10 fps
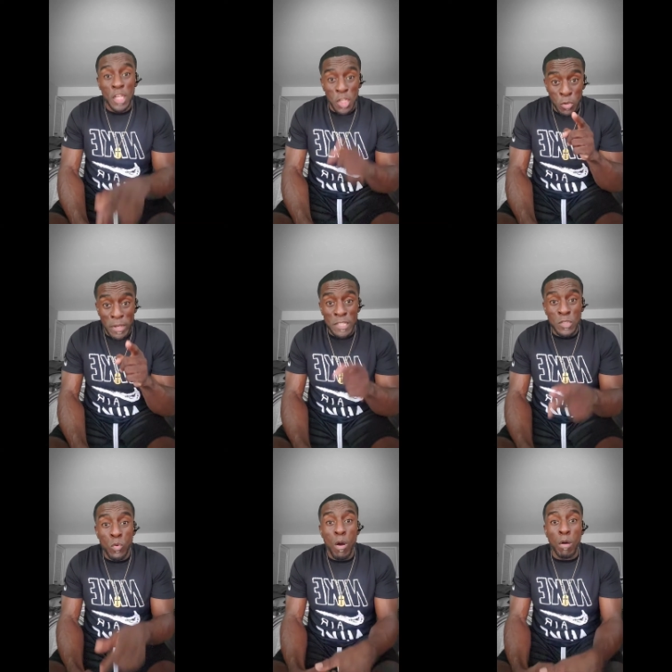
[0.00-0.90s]
You can
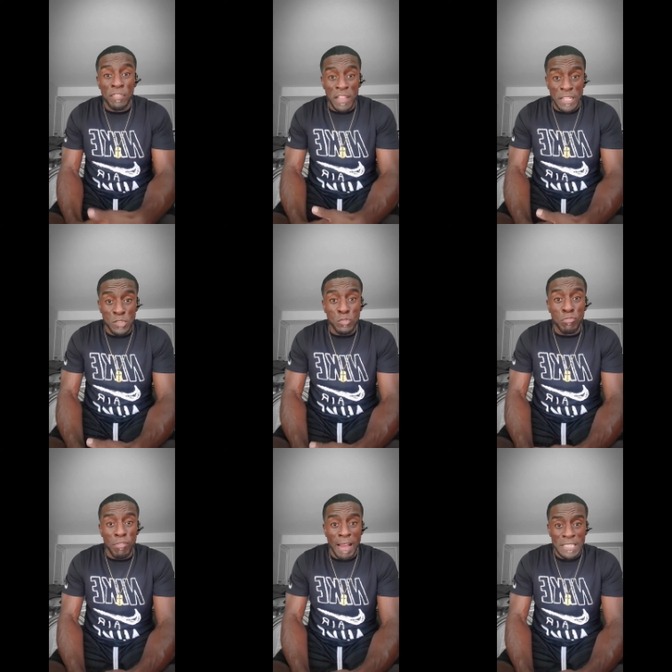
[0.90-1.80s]
do all things through
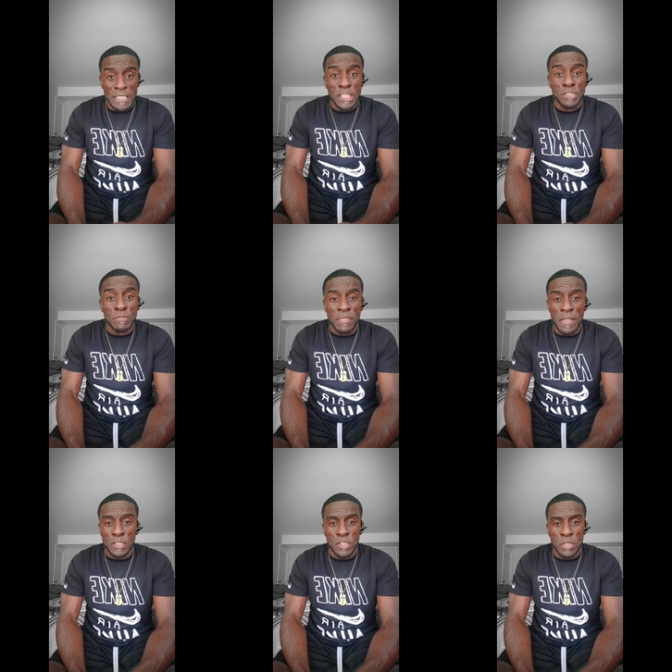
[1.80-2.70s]
Christ that
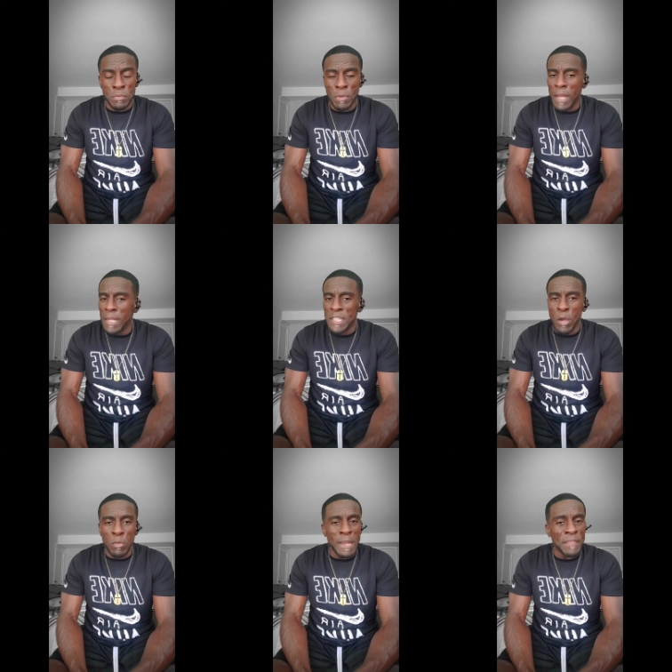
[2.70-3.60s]
strengthens you.
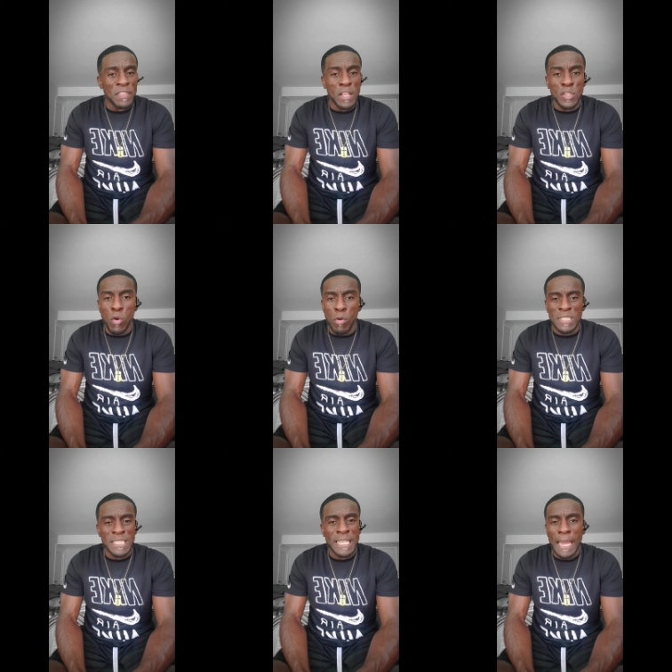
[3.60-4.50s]
Don't let the door
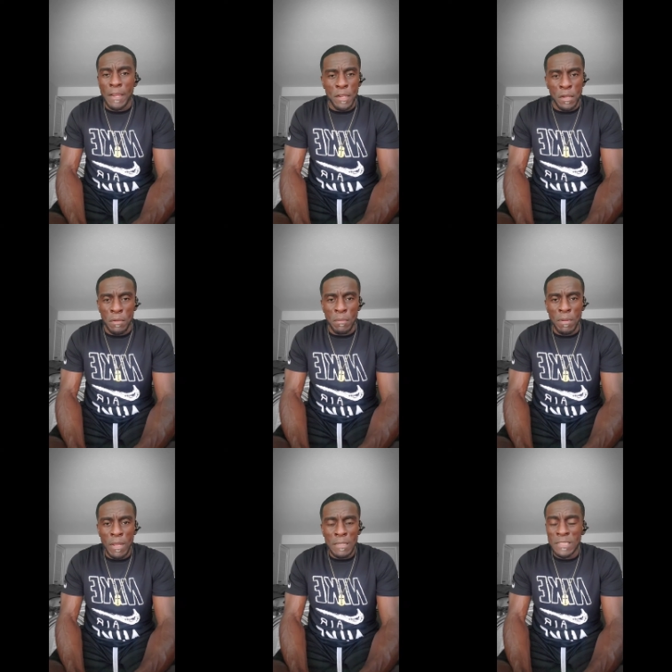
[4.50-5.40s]
scare you.
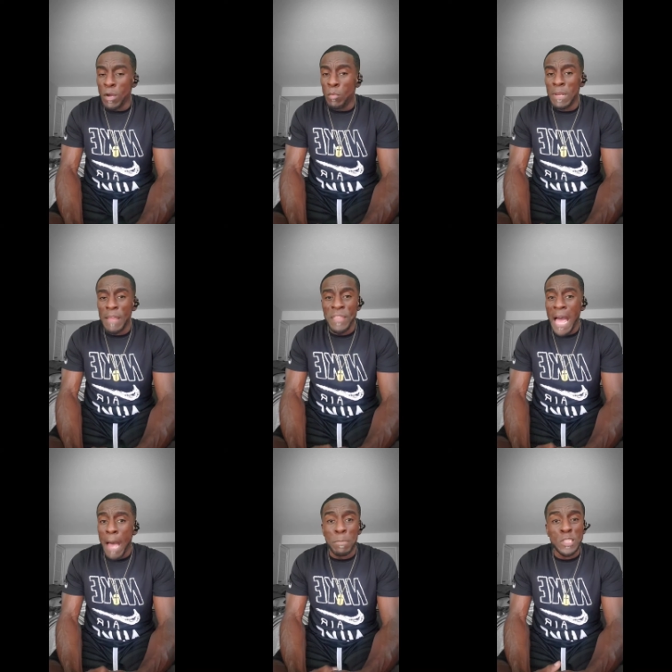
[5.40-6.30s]
Don't let the
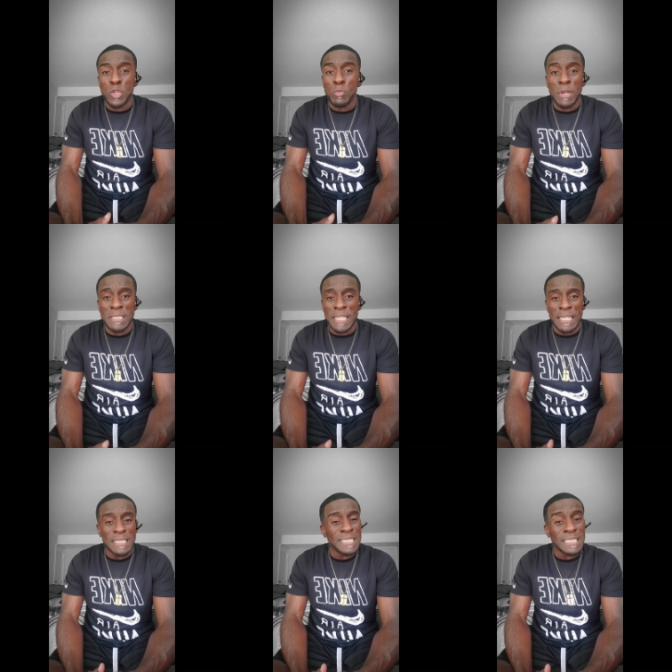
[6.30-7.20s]

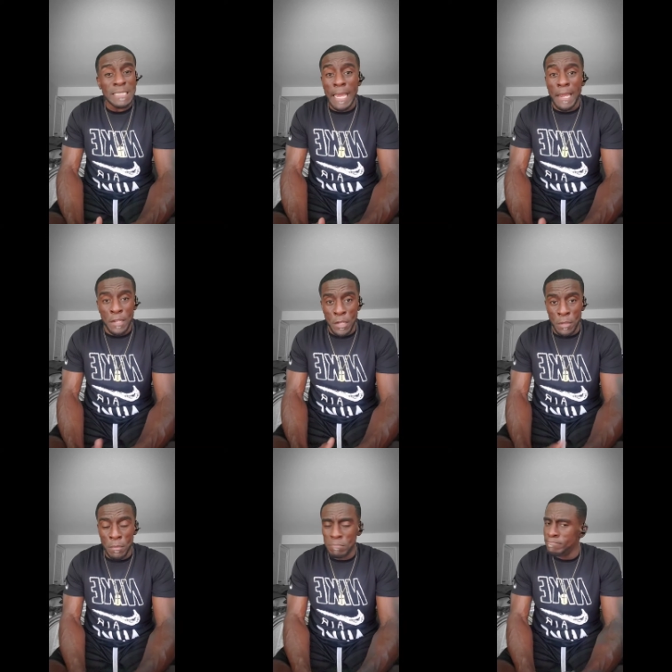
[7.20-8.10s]
opportunities scare
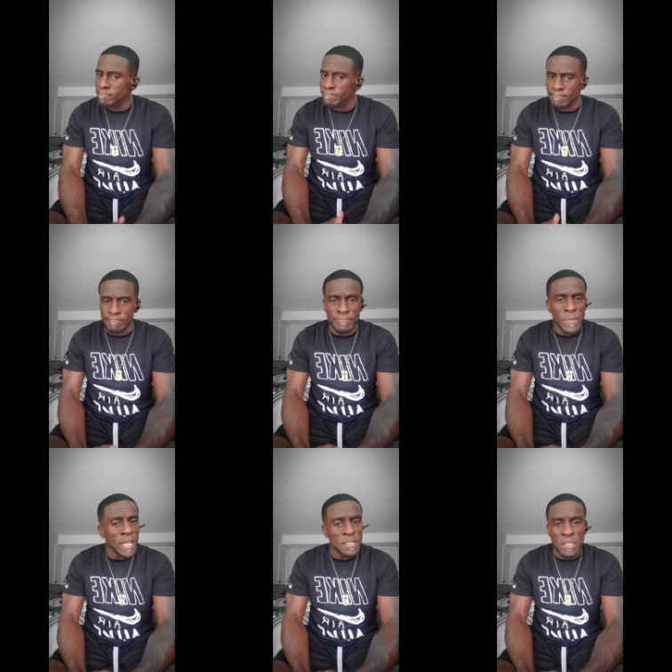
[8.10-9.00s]
you.
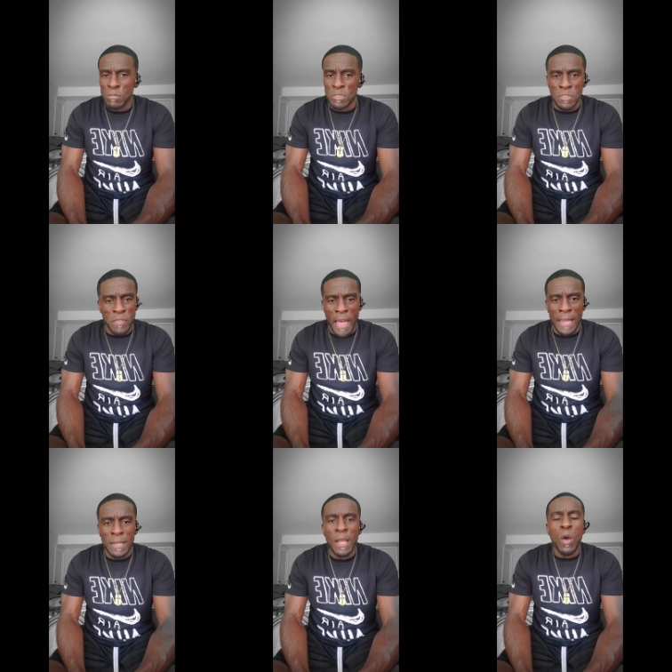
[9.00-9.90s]
Don't do
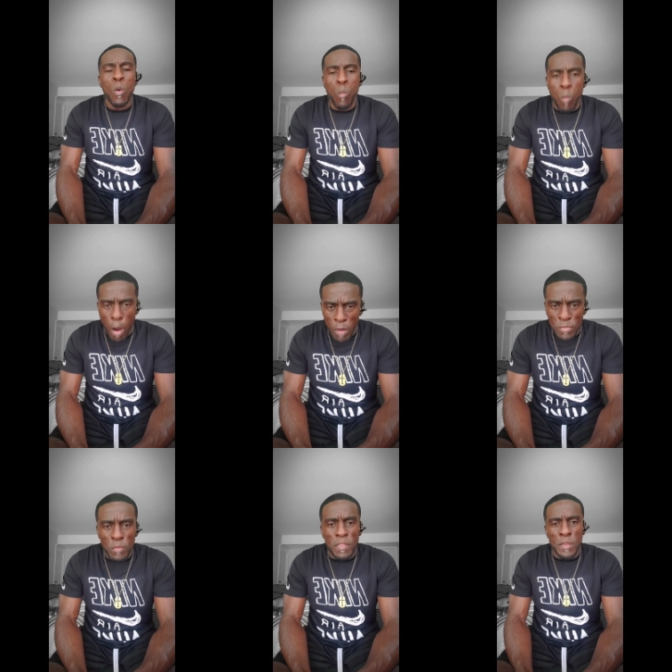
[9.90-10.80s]
that. Walk through the